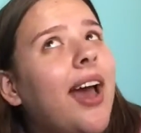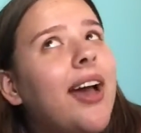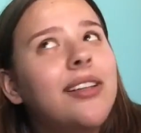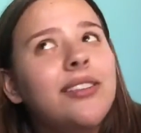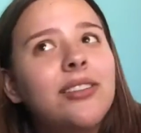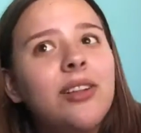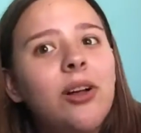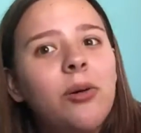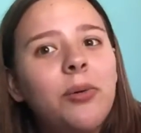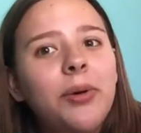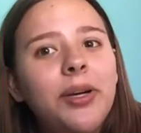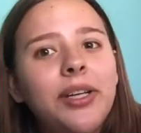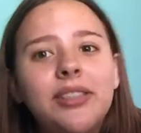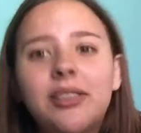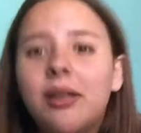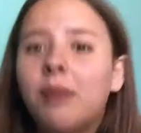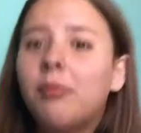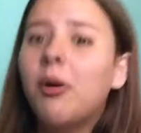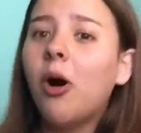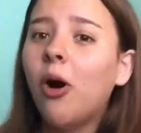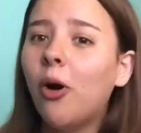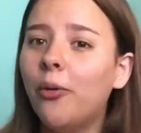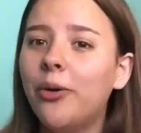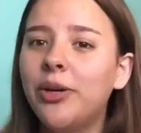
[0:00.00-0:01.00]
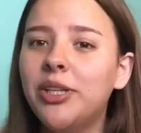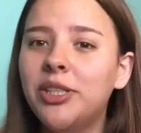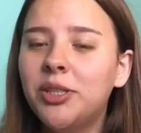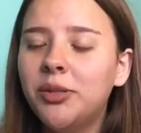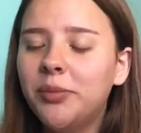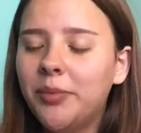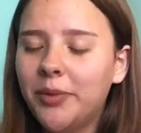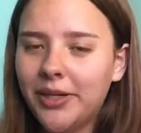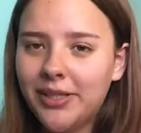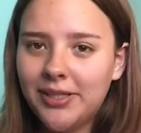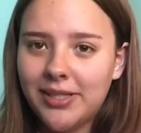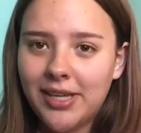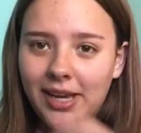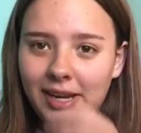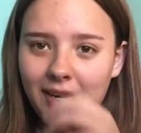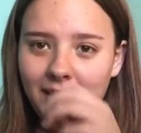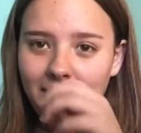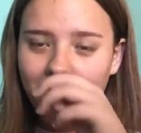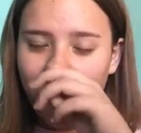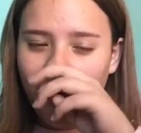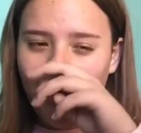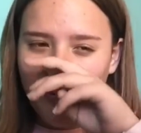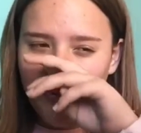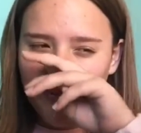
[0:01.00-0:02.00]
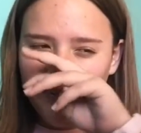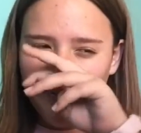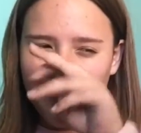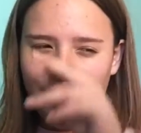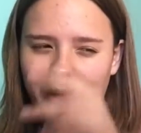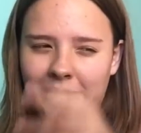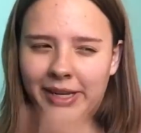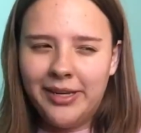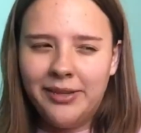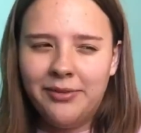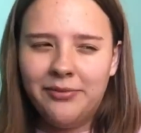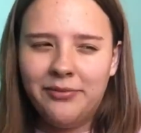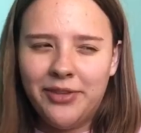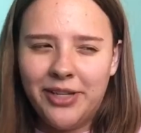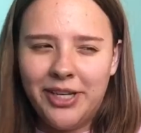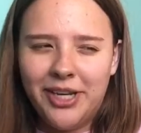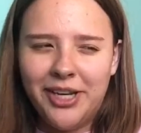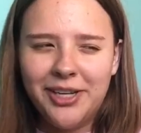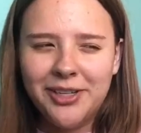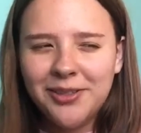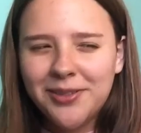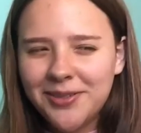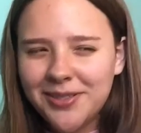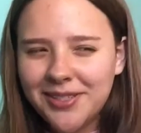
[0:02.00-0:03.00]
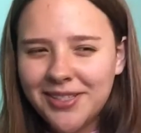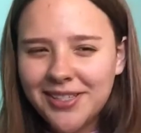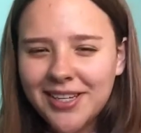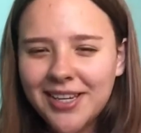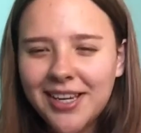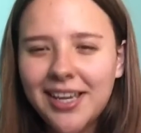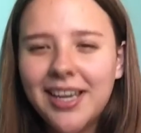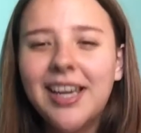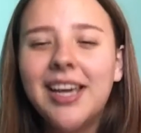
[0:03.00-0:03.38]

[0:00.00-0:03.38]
As always, I'm always super excited about making videos.